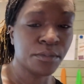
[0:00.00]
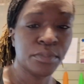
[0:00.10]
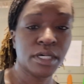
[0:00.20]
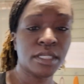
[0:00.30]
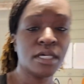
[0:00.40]

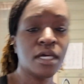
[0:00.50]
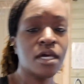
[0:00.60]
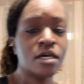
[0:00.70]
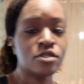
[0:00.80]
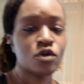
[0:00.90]
But
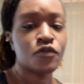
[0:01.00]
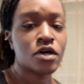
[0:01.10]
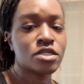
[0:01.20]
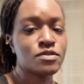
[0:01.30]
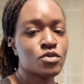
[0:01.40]
so far
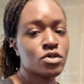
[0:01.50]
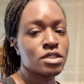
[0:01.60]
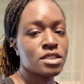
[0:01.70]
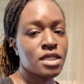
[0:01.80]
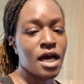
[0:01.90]
this morning,